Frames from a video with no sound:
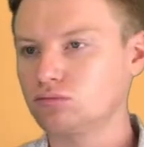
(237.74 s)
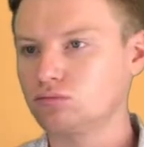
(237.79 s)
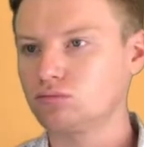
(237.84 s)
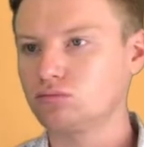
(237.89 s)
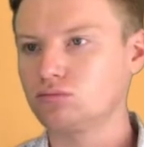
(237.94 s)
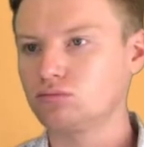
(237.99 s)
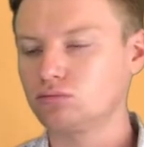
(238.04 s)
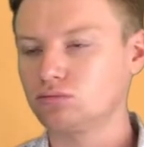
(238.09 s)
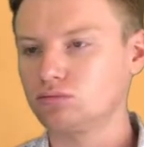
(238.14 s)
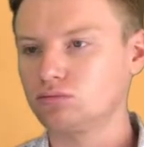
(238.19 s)

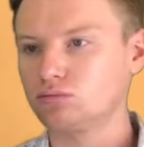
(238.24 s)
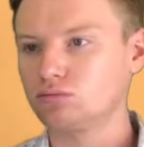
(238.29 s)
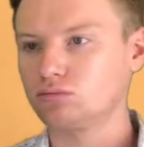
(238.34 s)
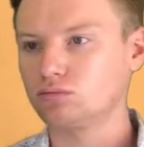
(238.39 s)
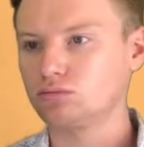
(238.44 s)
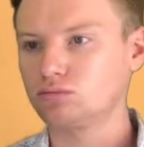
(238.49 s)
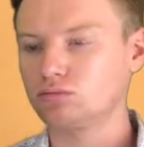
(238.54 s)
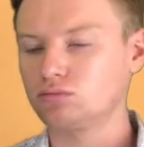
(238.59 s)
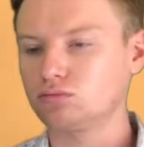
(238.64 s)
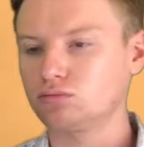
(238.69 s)

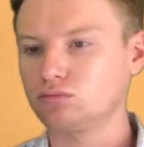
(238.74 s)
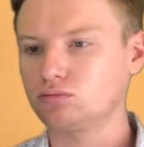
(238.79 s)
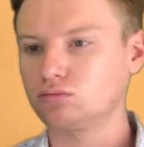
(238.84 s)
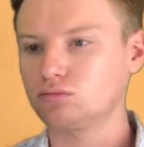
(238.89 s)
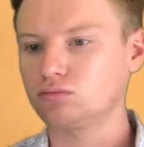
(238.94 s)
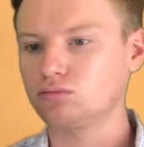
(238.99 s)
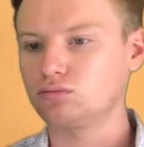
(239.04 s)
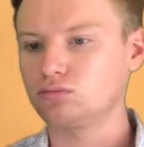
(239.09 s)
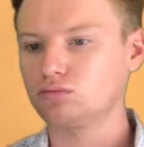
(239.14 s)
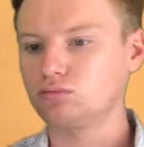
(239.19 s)

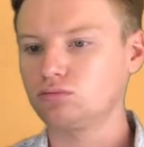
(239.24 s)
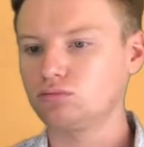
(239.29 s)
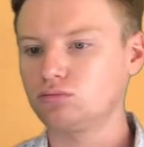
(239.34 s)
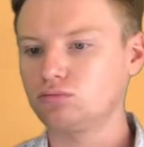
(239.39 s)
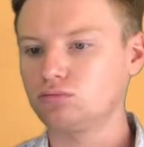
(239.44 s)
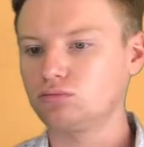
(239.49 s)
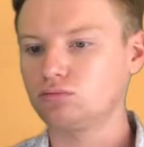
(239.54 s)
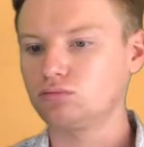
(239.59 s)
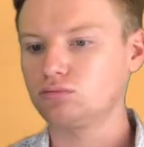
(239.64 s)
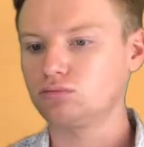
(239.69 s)

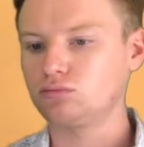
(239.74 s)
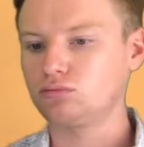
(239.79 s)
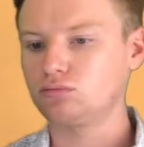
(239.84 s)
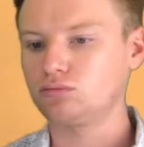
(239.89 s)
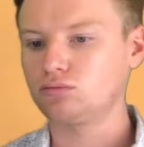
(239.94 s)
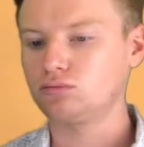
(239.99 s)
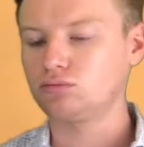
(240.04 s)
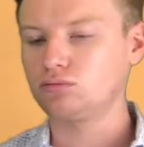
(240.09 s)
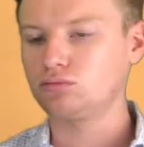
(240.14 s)
This person isn't speaking.